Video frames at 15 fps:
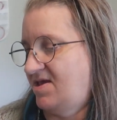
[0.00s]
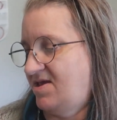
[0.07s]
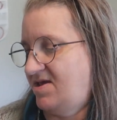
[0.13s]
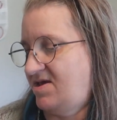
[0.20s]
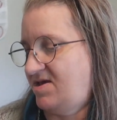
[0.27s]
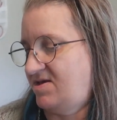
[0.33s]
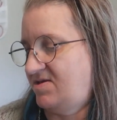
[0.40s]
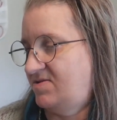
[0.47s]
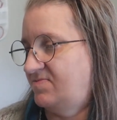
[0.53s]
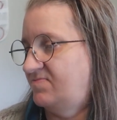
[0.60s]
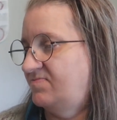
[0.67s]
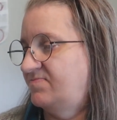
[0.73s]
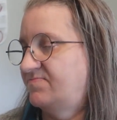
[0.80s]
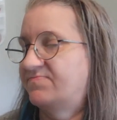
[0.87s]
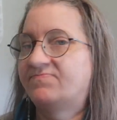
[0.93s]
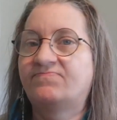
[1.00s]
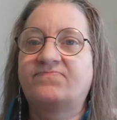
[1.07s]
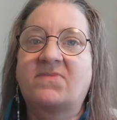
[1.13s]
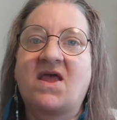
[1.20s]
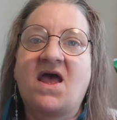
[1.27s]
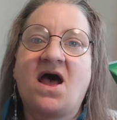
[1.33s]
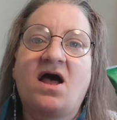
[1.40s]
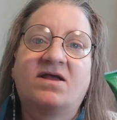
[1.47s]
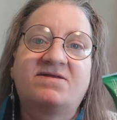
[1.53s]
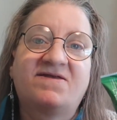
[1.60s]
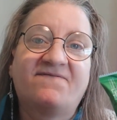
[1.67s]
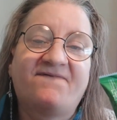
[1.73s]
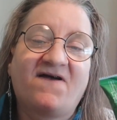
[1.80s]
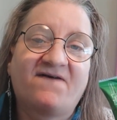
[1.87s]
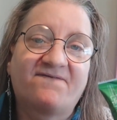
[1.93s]
Yeah. I'll
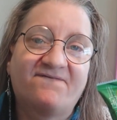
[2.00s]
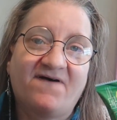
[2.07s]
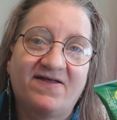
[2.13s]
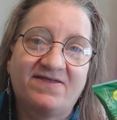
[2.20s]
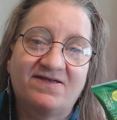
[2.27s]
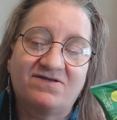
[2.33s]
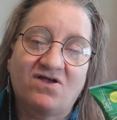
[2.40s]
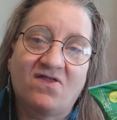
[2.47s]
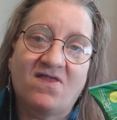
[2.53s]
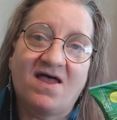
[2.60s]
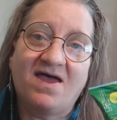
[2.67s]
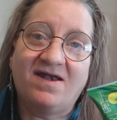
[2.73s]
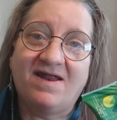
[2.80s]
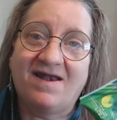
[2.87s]
see if I can find these online,